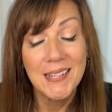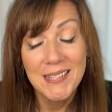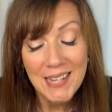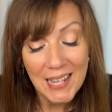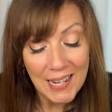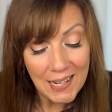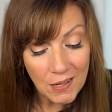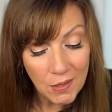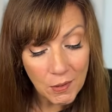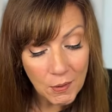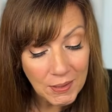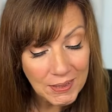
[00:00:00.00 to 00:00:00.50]
And
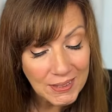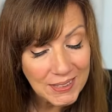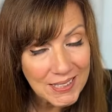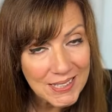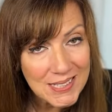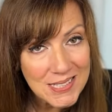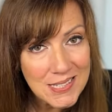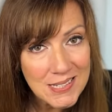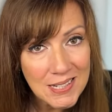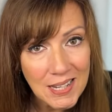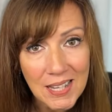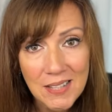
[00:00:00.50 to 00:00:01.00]
now
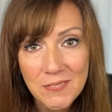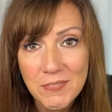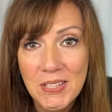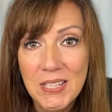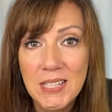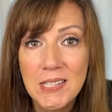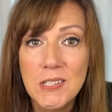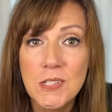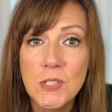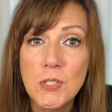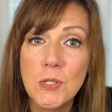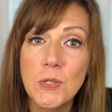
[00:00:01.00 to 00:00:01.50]
let's dive
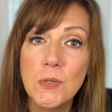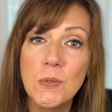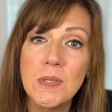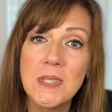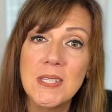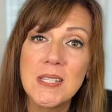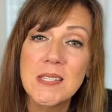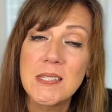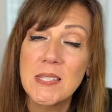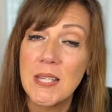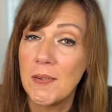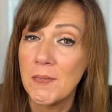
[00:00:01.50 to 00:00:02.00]
into
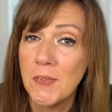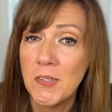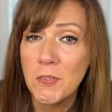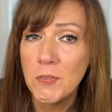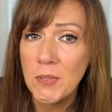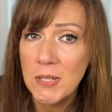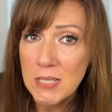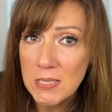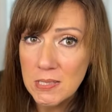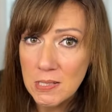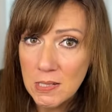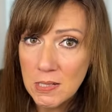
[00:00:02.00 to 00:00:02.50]
the 7
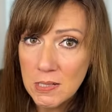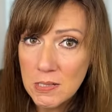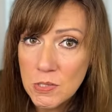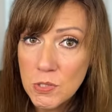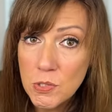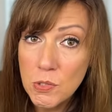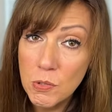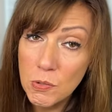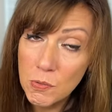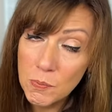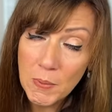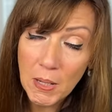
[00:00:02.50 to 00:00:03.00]

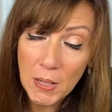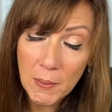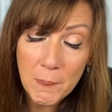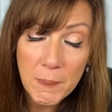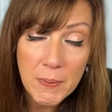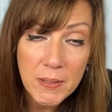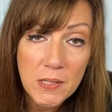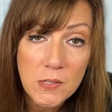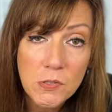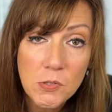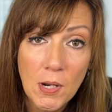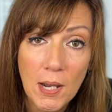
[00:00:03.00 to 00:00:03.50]
reasons you might
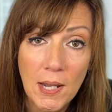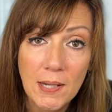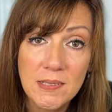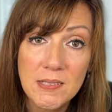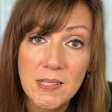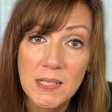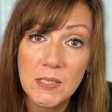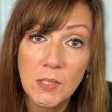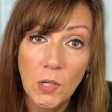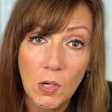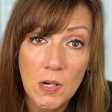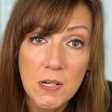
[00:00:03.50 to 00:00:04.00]
be
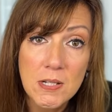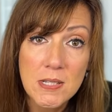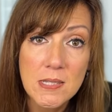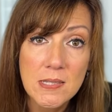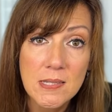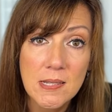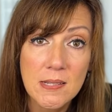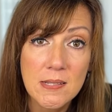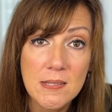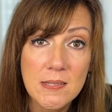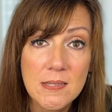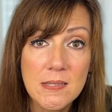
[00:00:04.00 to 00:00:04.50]
attracting
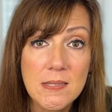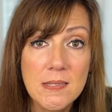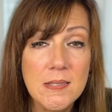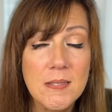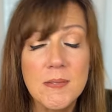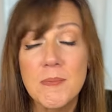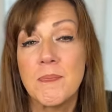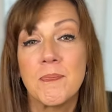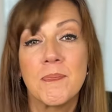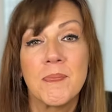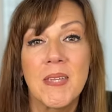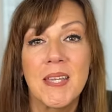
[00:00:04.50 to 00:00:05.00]

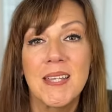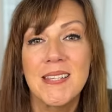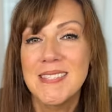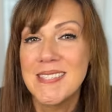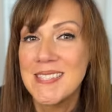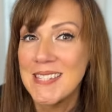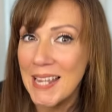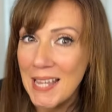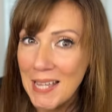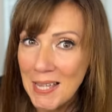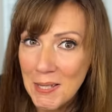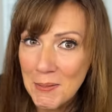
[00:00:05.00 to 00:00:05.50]
narcissists.
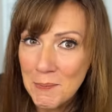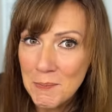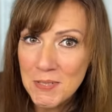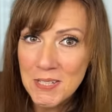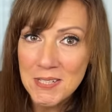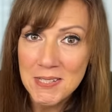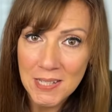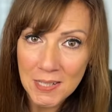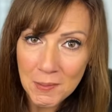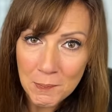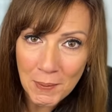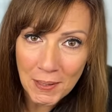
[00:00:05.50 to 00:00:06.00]
It's time
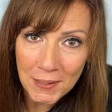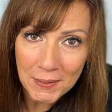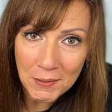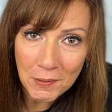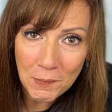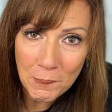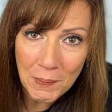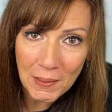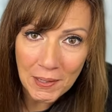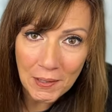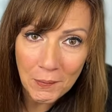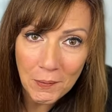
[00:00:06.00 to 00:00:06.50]
to take back
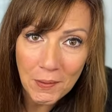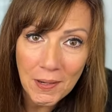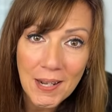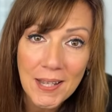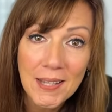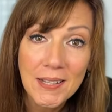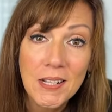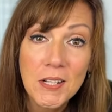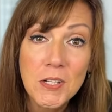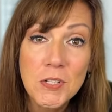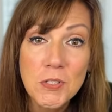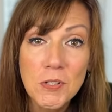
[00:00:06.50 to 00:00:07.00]
your power
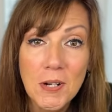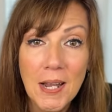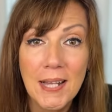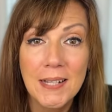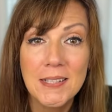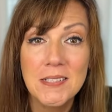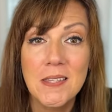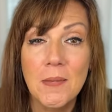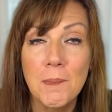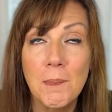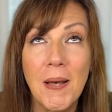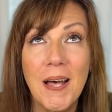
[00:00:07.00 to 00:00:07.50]
and
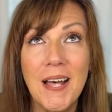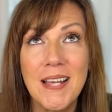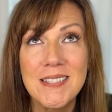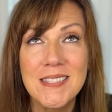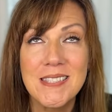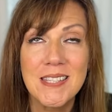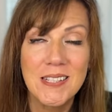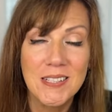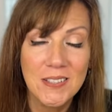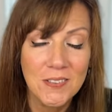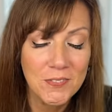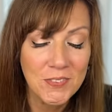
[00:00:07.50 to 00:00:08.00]
attract the
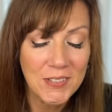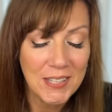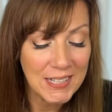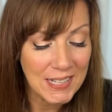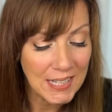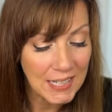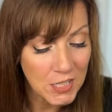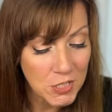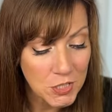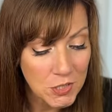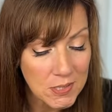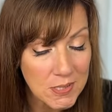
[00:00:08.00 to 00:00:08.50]
positive
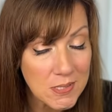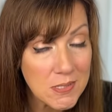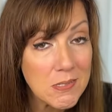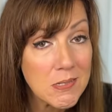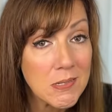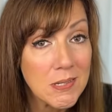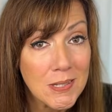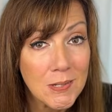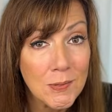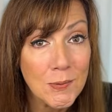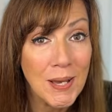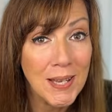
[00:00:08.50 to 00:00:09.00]

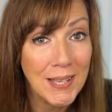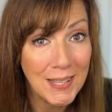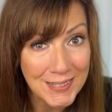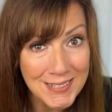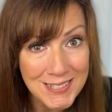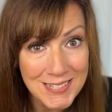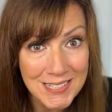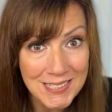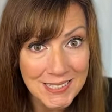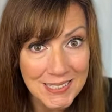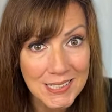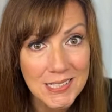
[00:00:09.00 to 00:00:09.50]
connections you
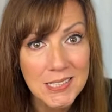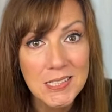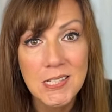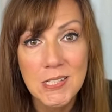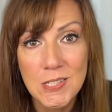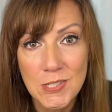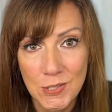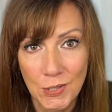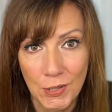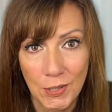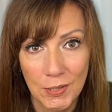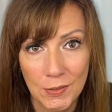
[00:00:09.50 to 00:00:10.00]
actually
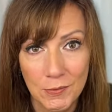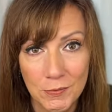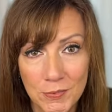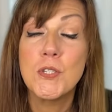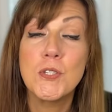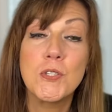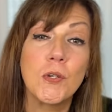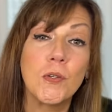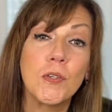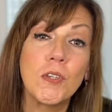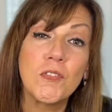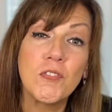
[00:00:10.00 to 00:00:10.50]
deserve.
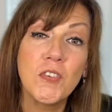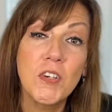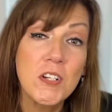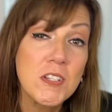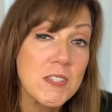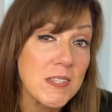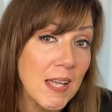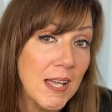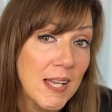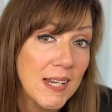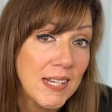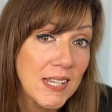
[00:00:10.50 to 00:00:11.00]
So the
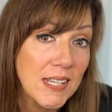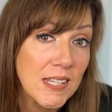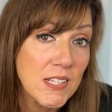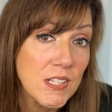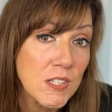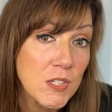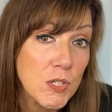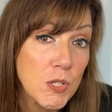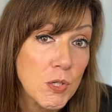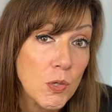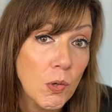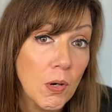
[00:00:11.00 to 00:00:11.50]
first sign
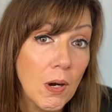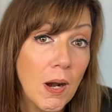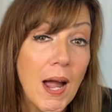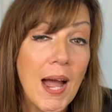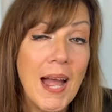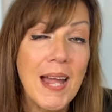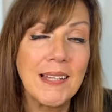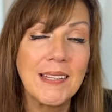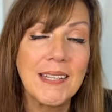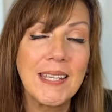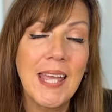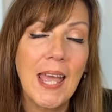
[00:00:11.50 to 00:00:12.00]
is you're
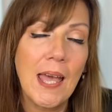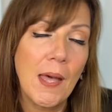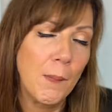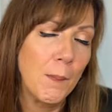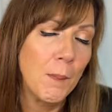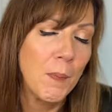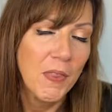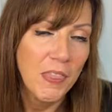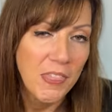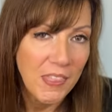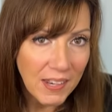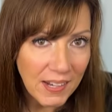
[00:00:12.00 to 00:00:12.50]
highly
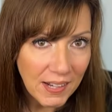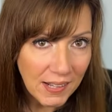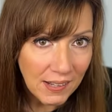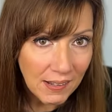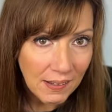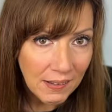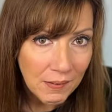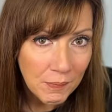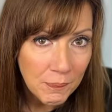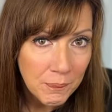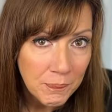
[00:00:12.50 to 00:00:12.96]
empathetic.